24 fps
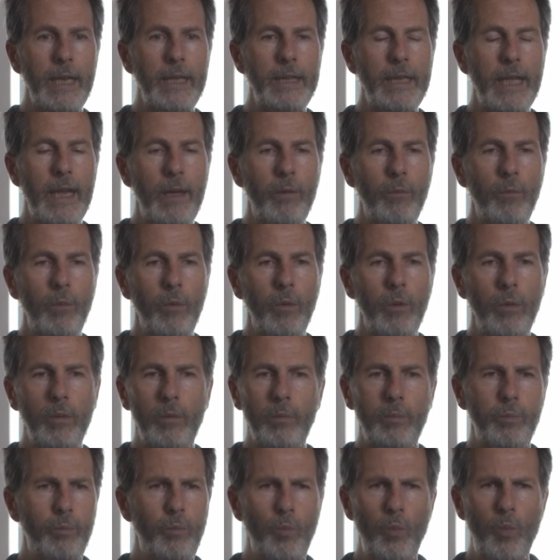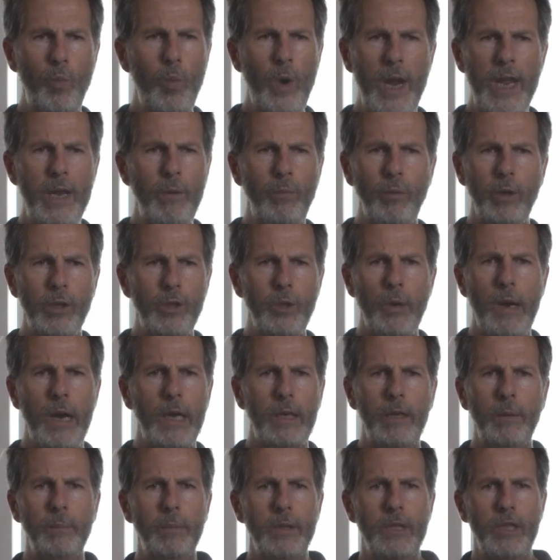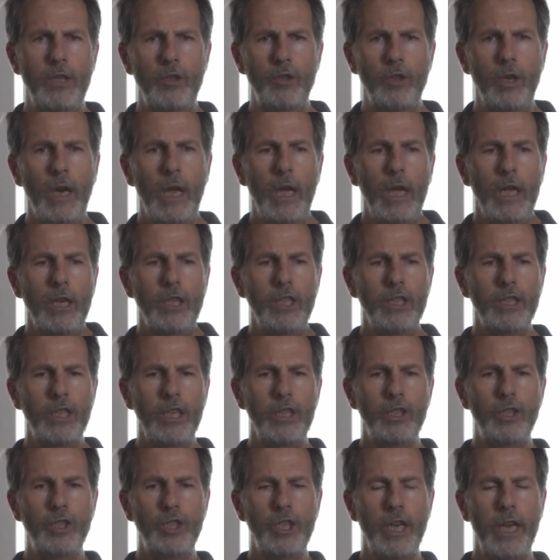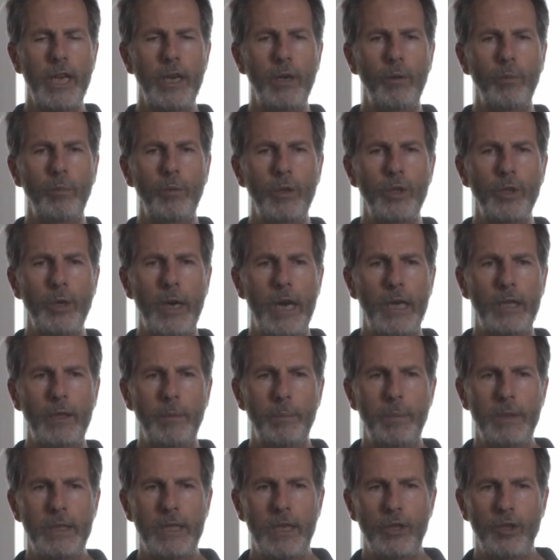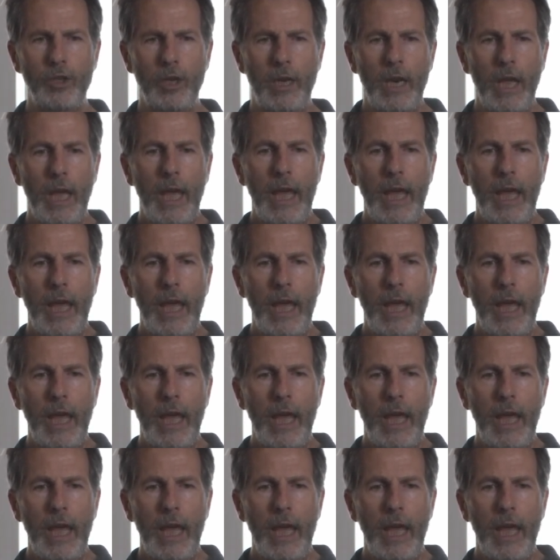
in that way retracted position, just a gentle retracted position.